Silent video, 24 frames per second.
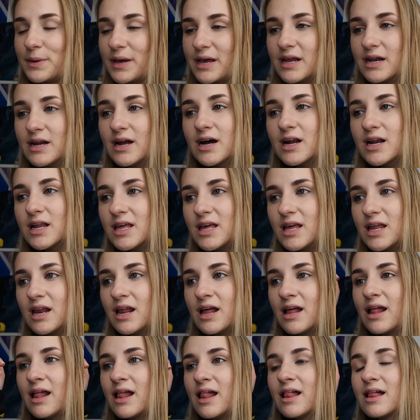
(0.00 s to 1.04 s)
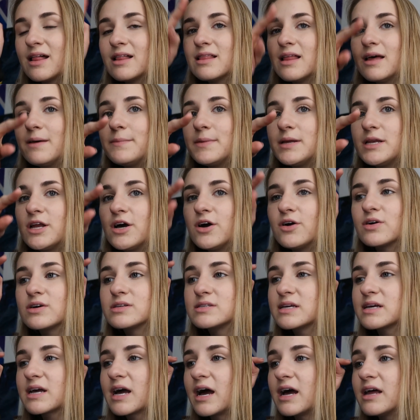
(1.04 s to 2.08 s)
paint on it, let me know, because
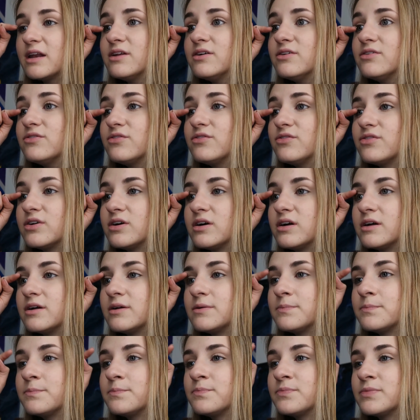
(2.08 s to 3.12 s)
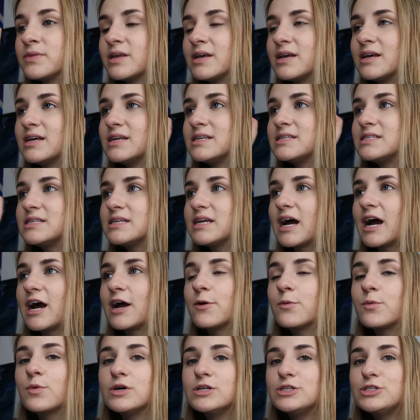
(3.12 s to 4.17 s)
I kind of, see, I
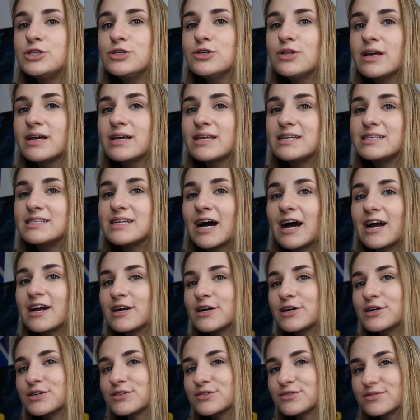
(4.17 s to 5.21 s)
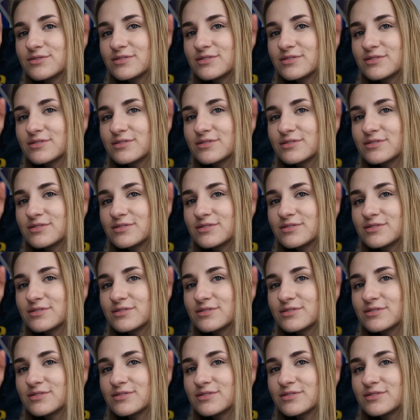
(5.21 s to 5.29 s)
would do like an entire